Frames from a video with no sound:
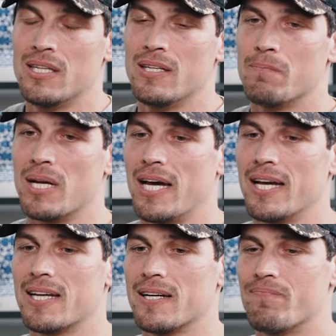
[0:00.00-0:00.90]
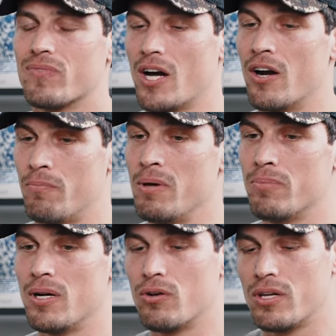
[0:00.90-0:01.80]
Mm. But like I
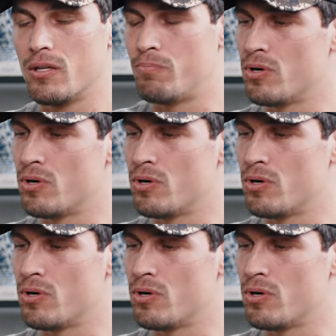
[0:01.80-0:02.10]
remember looking at the